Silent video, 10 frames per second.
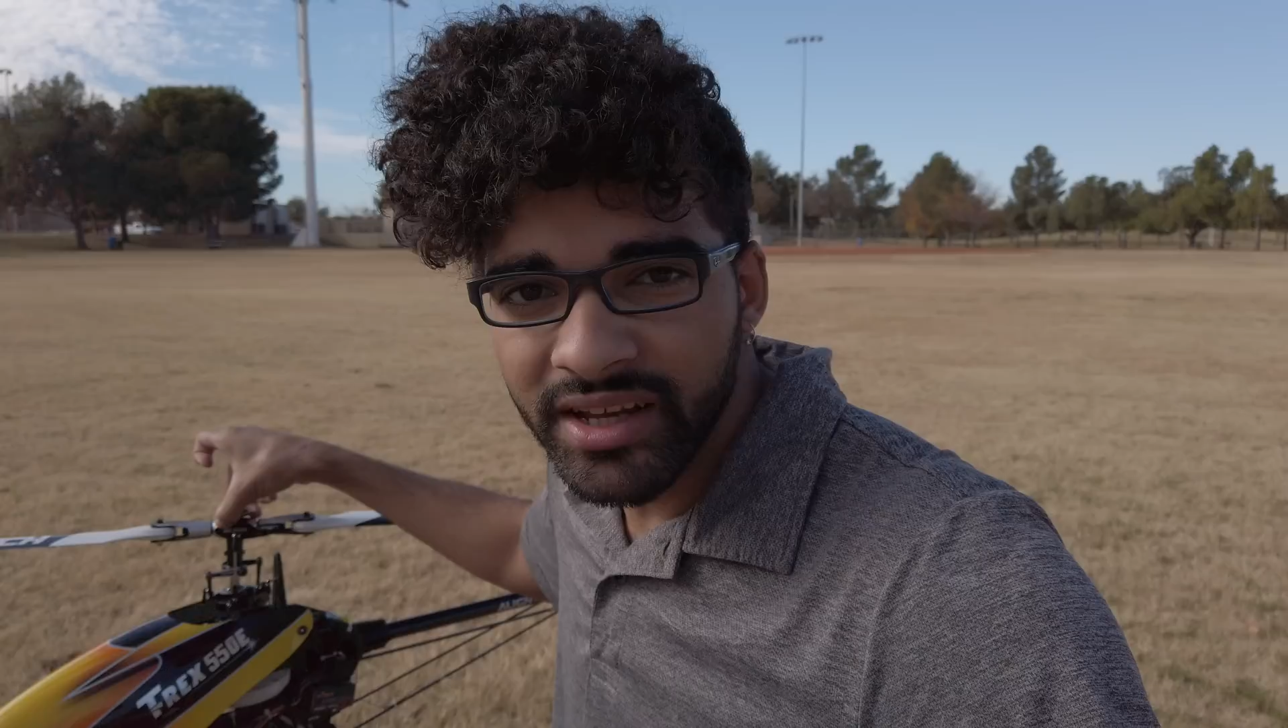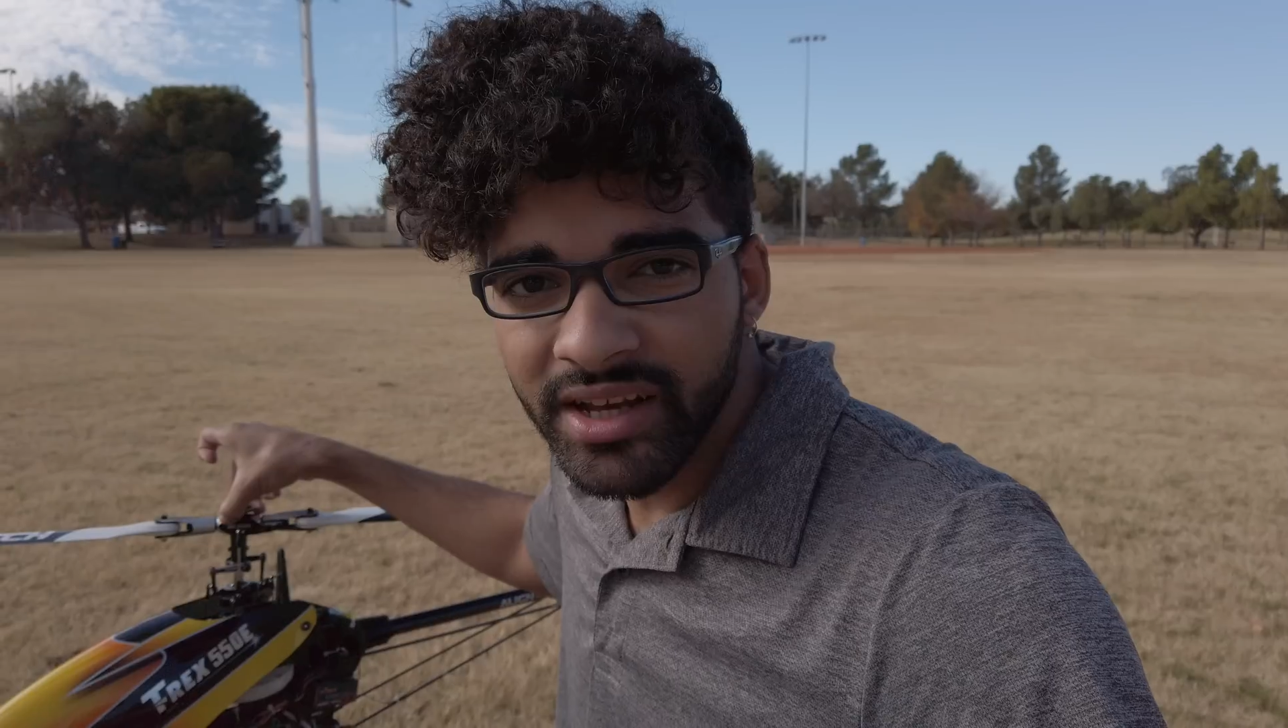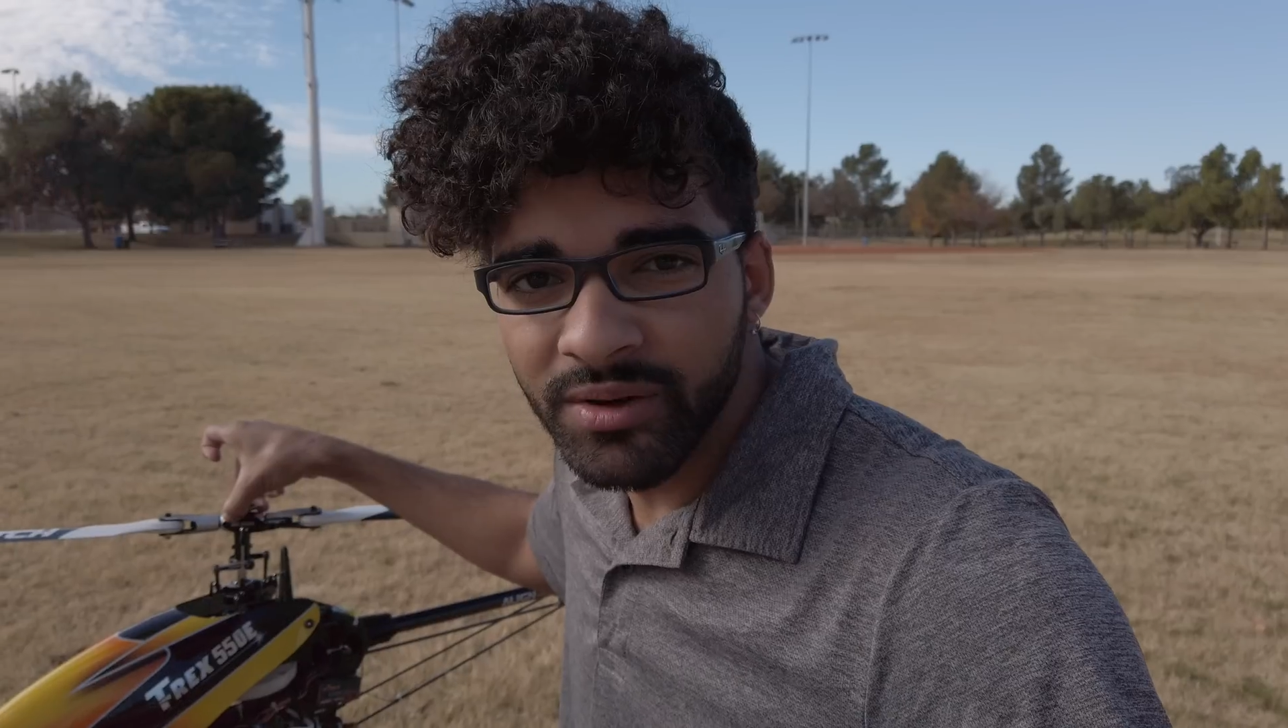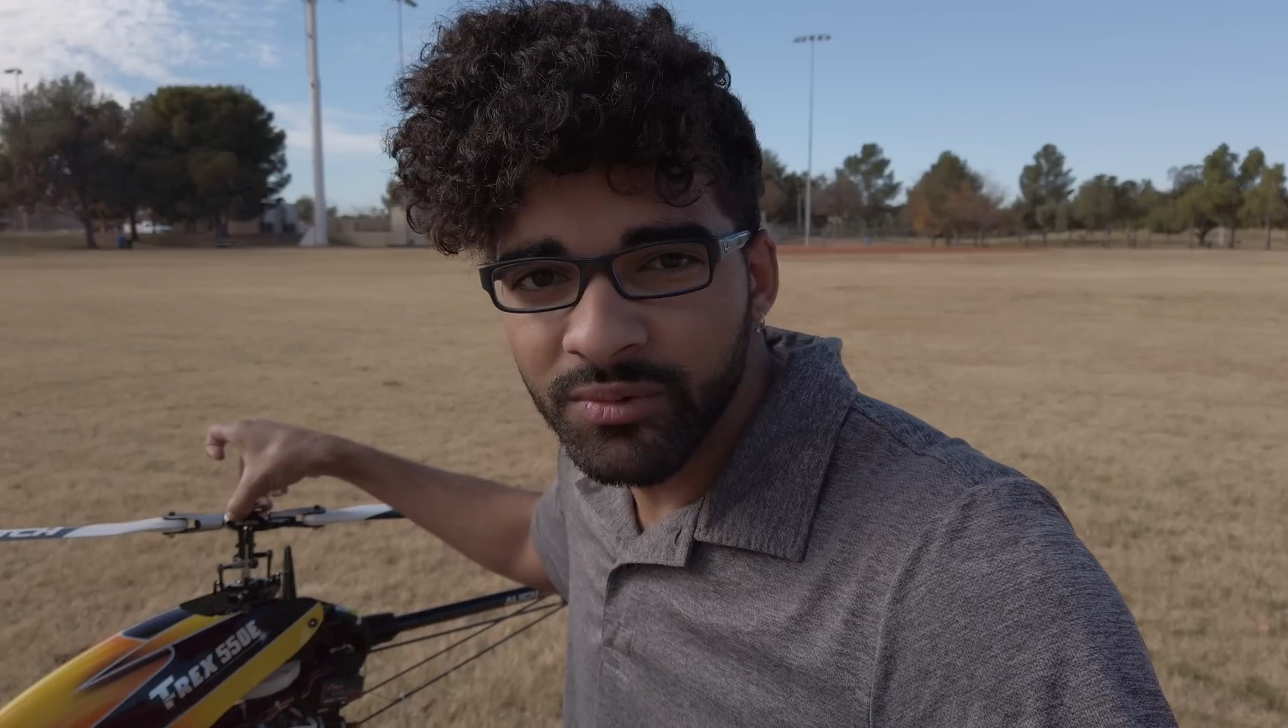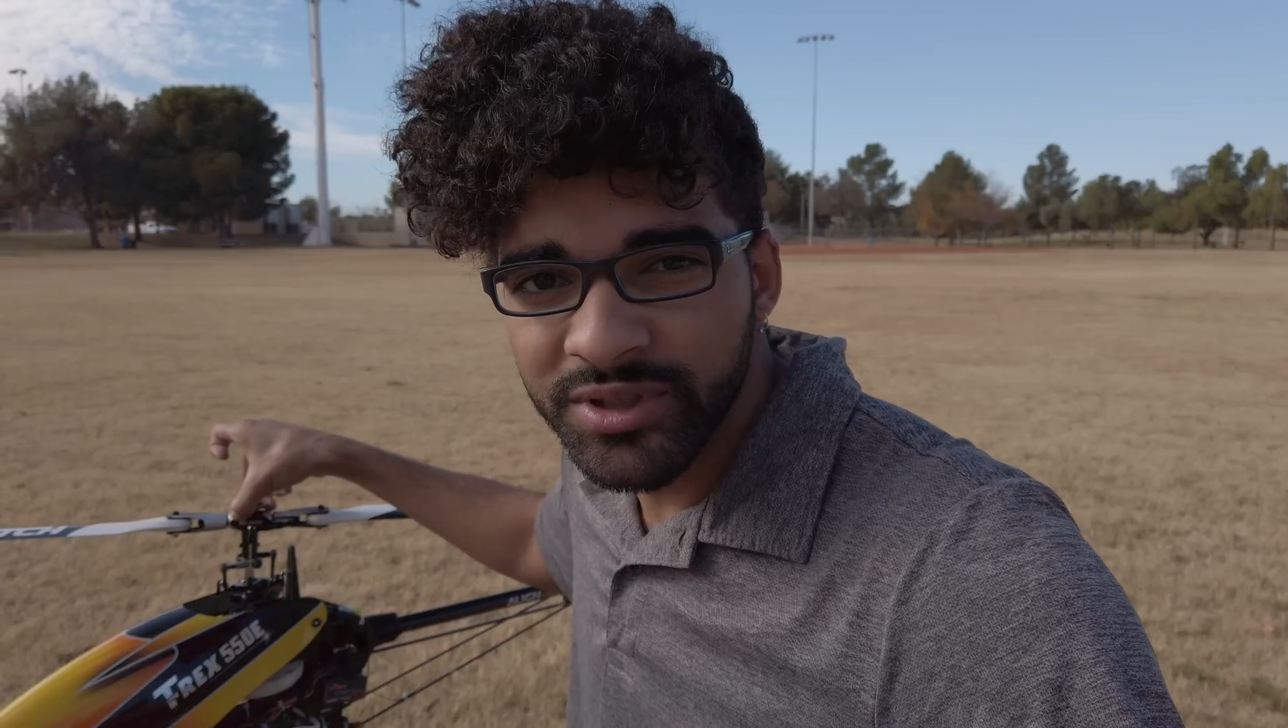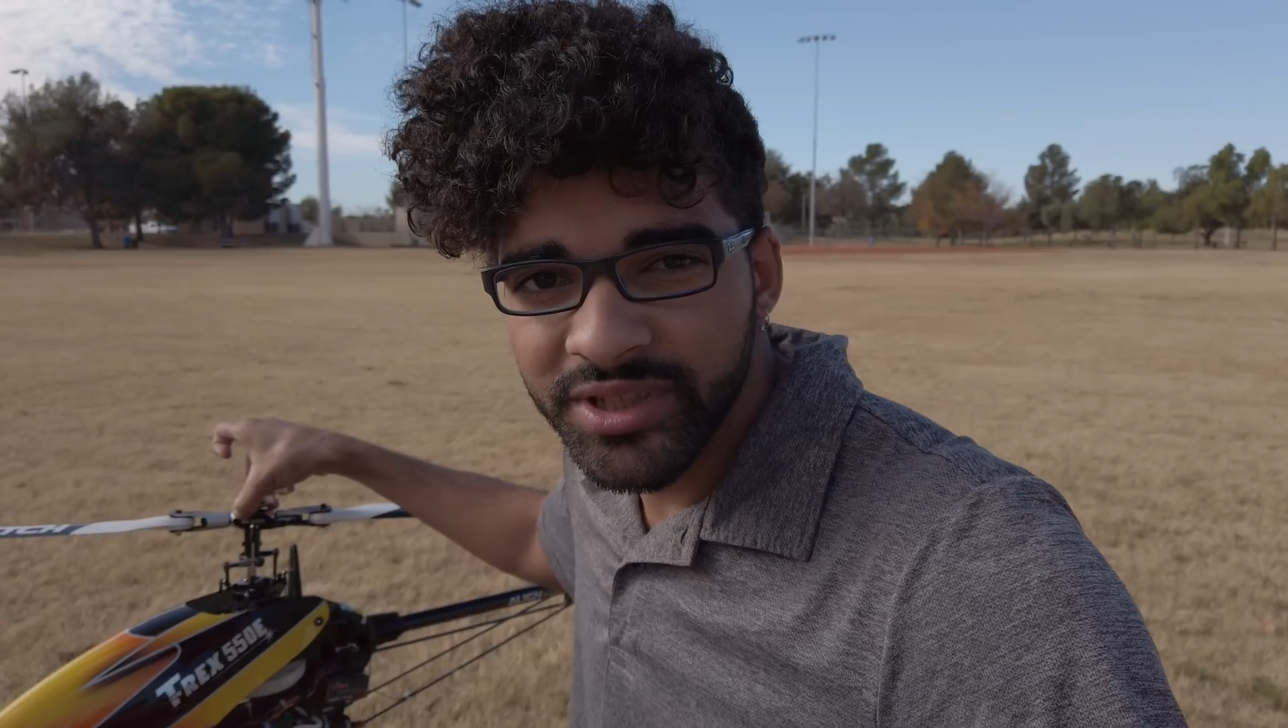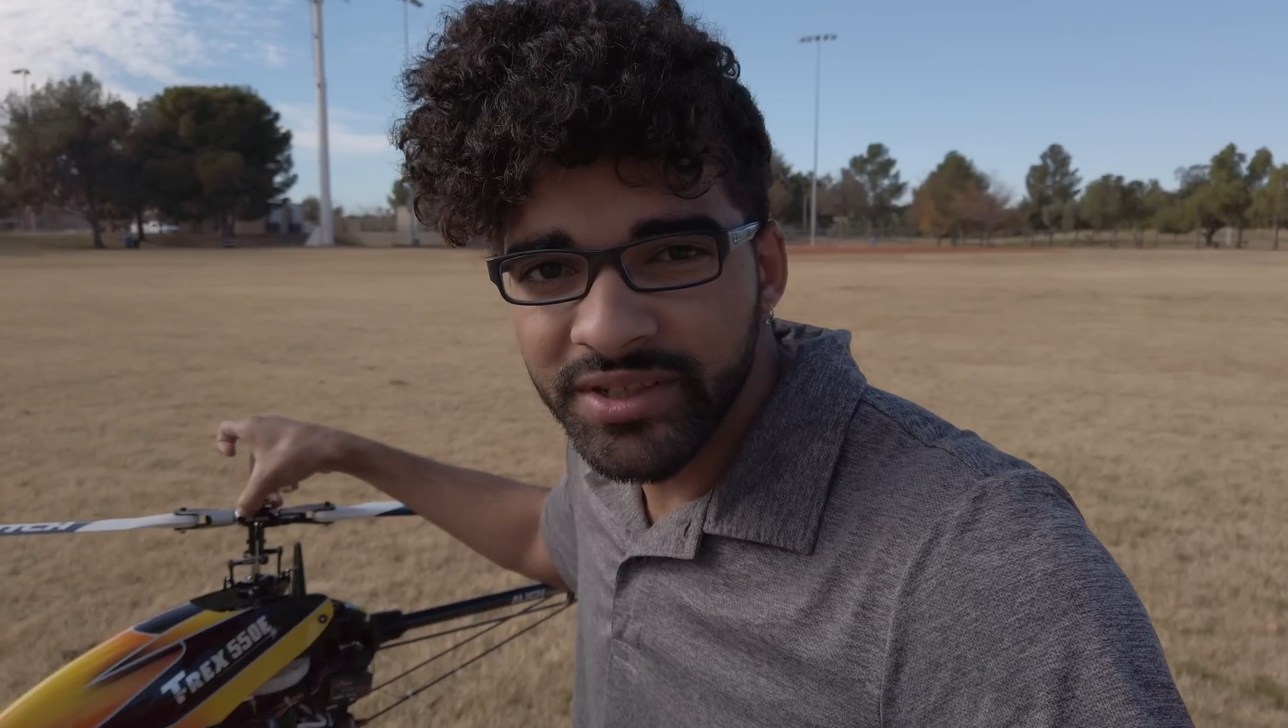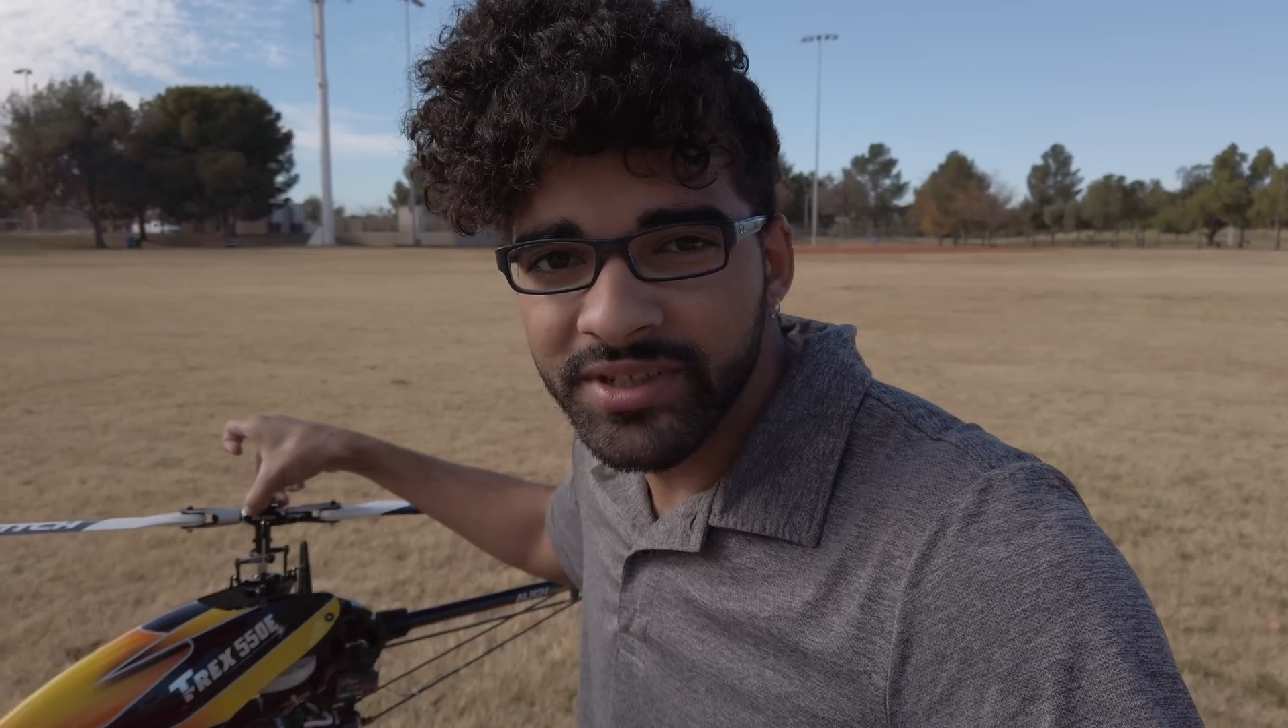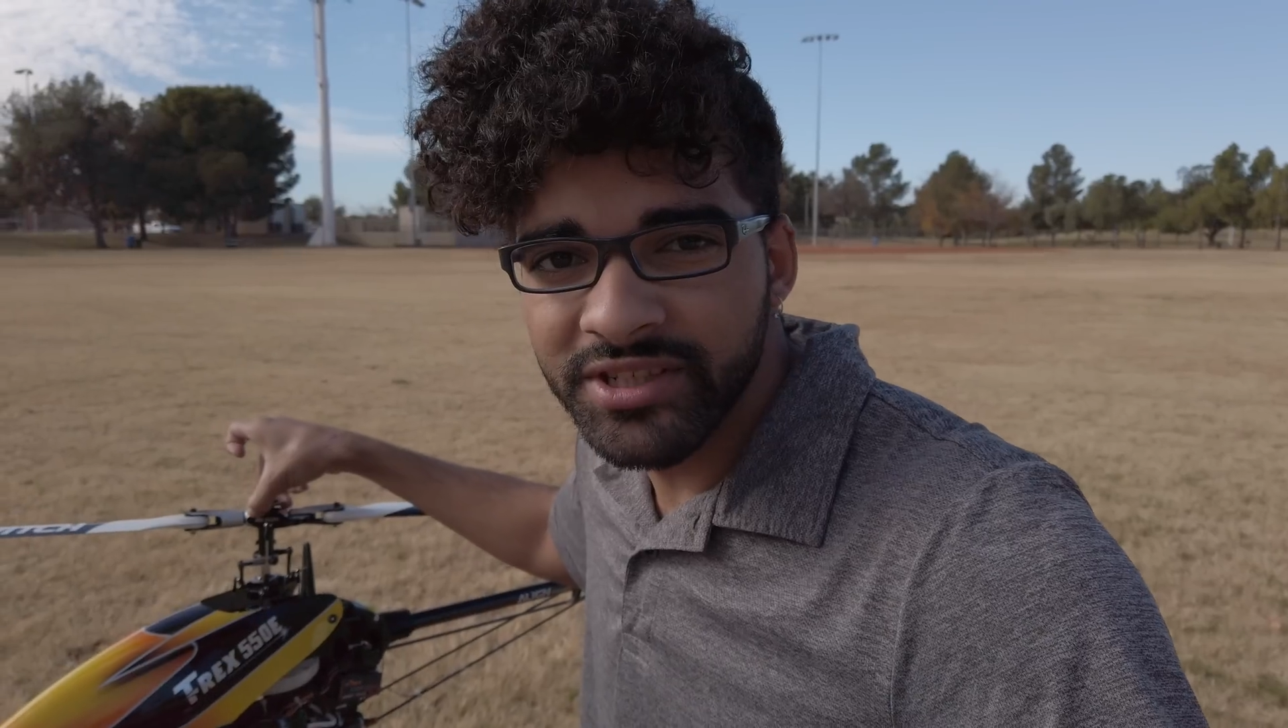and we'll see if